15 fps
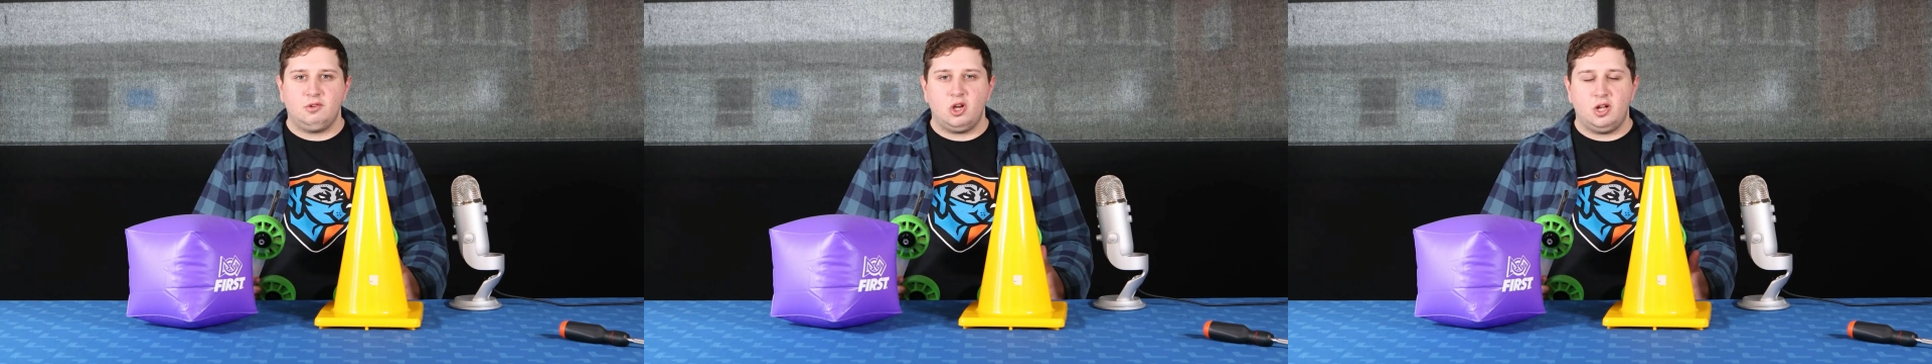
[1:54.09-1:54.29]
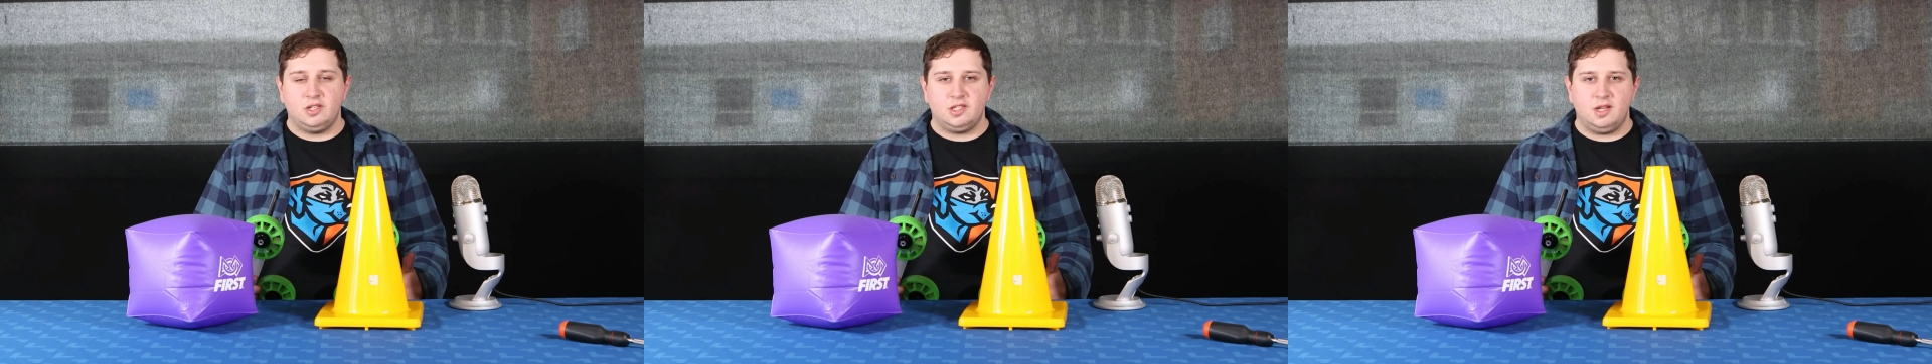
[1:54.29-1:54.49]

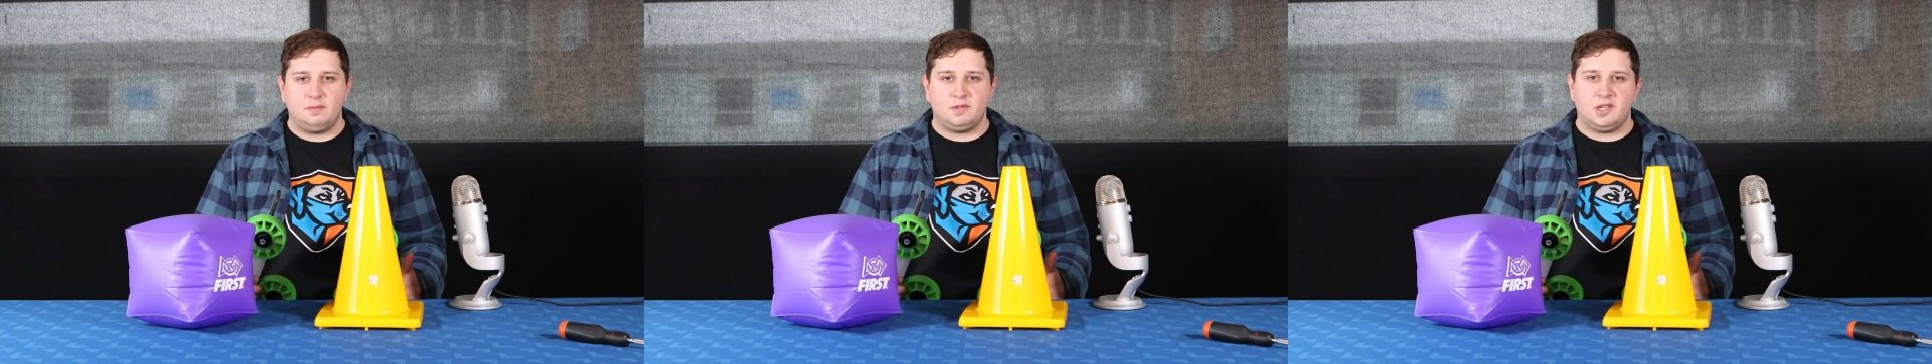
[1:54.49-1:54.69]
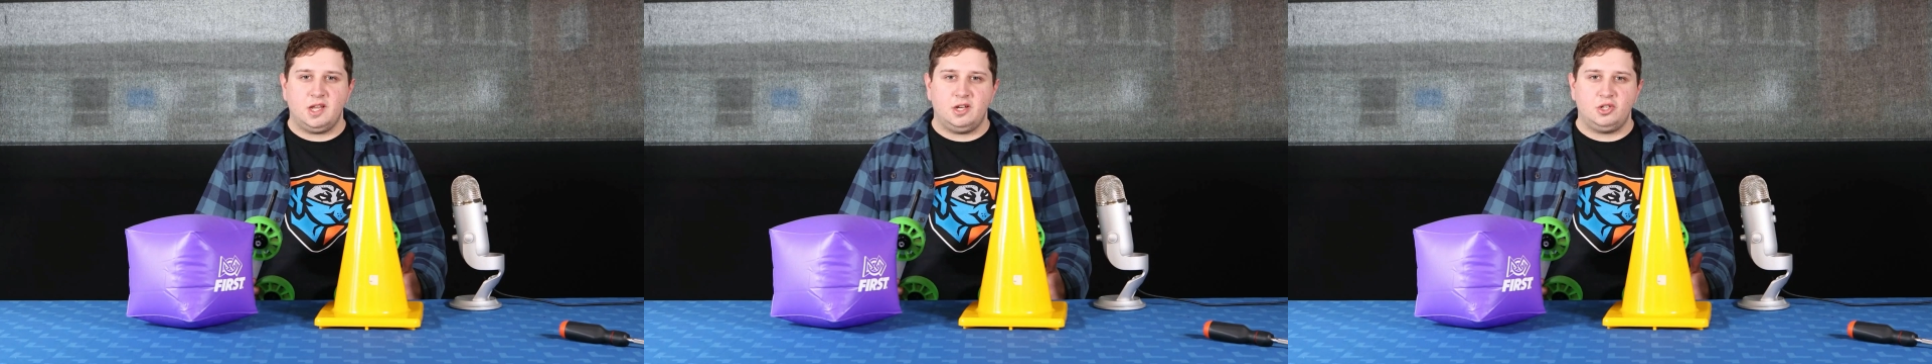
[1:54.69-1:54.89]

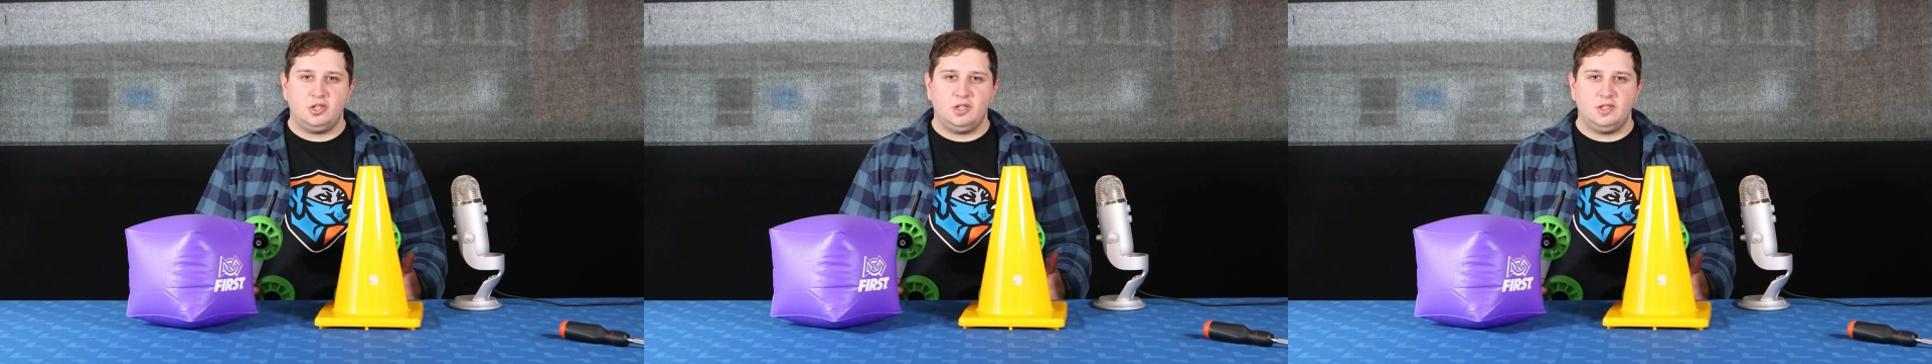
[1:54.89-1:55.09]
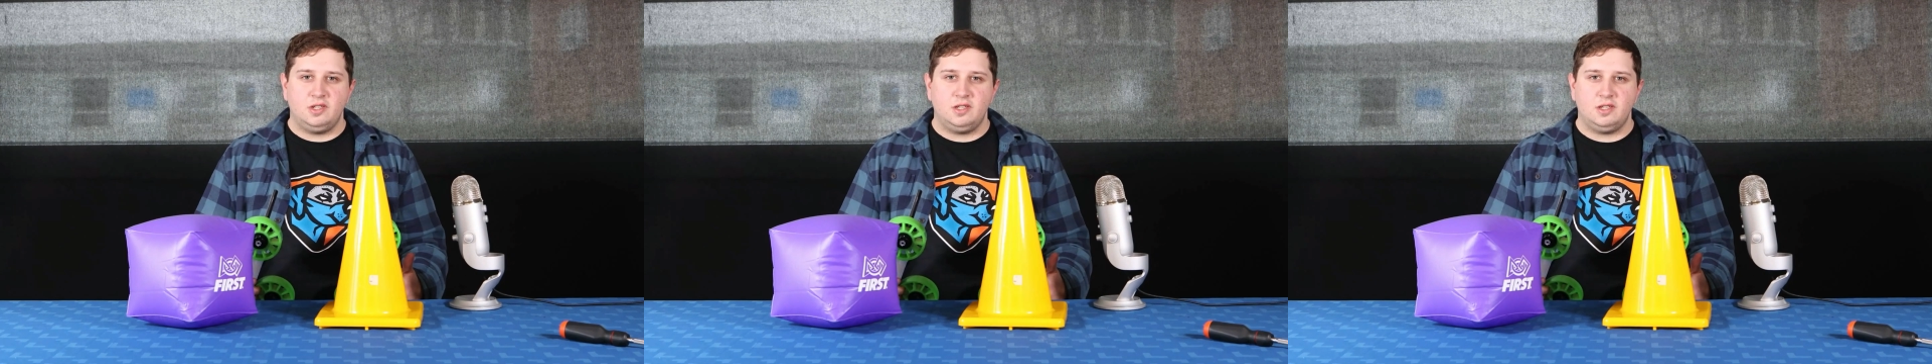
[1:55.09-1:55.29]
concept
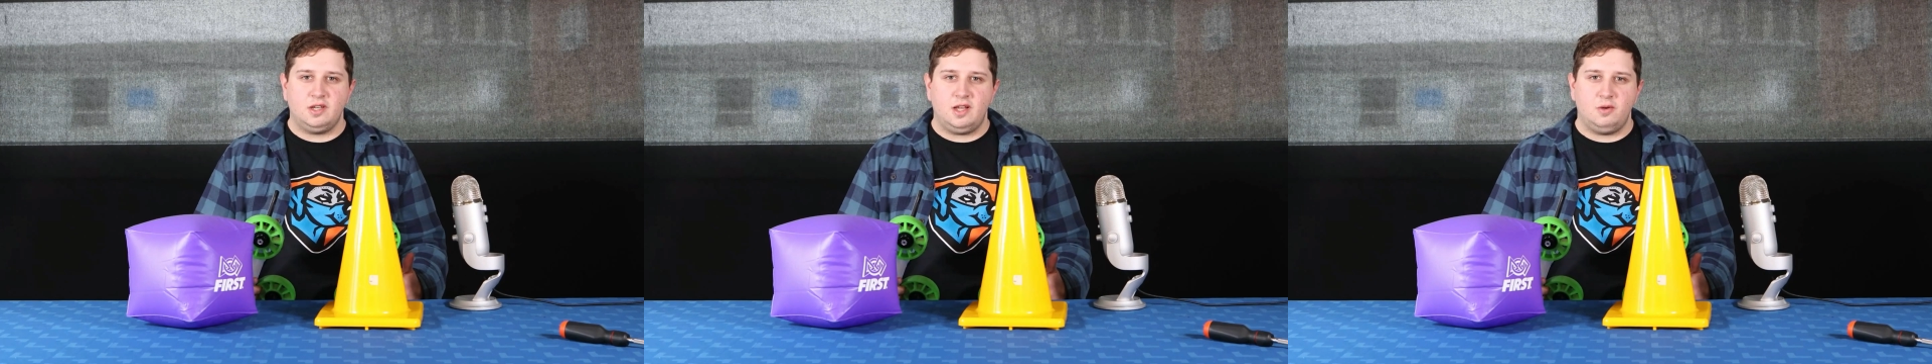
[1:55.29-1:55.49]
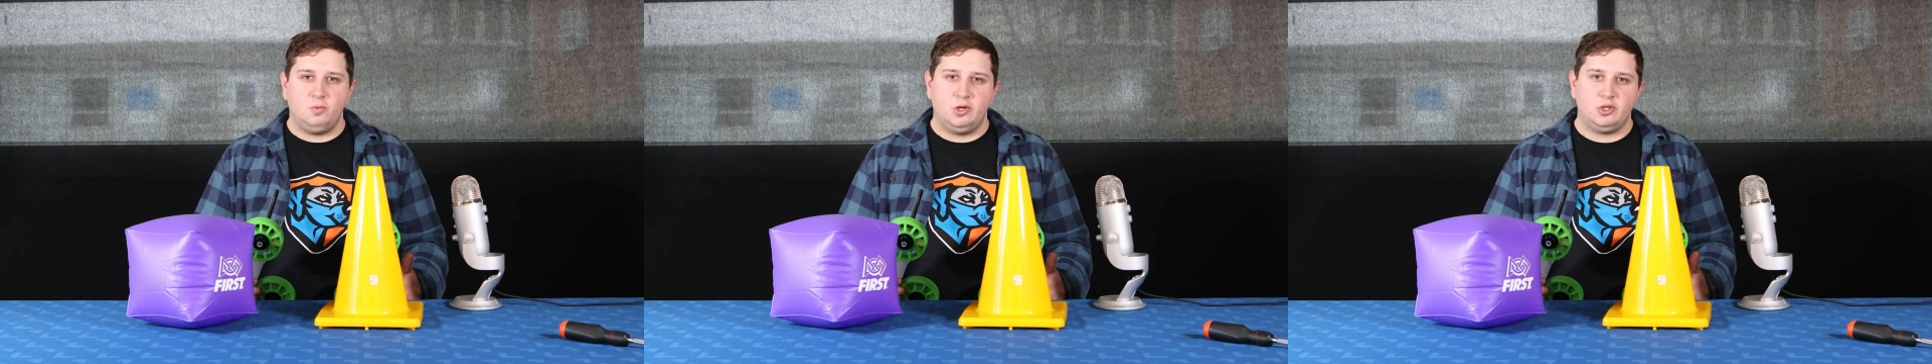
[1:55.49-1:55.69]
sketches,
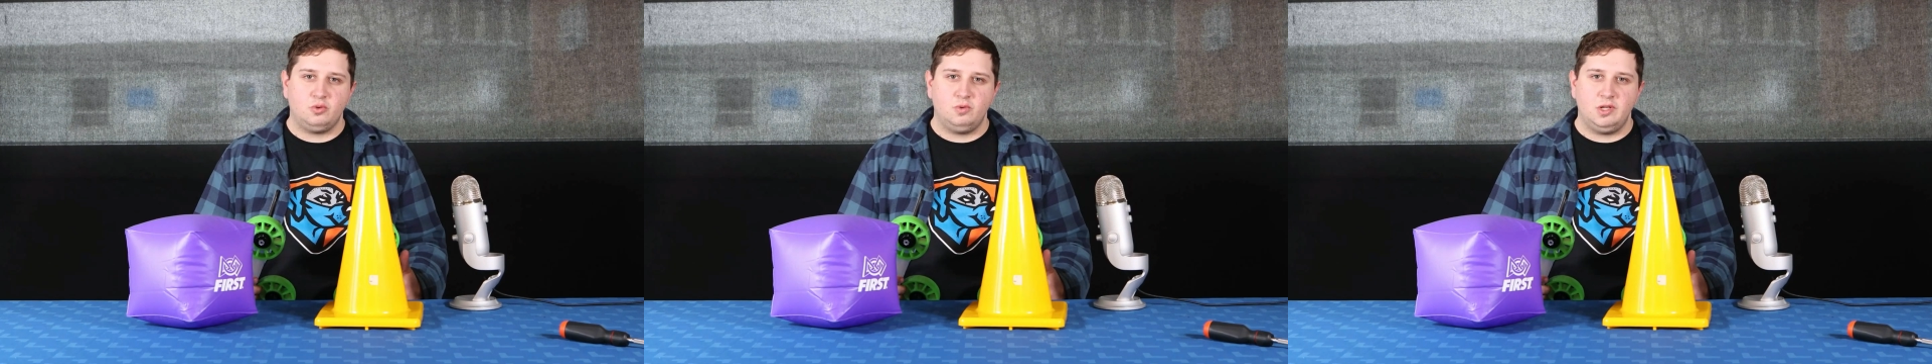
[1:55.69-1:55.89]
which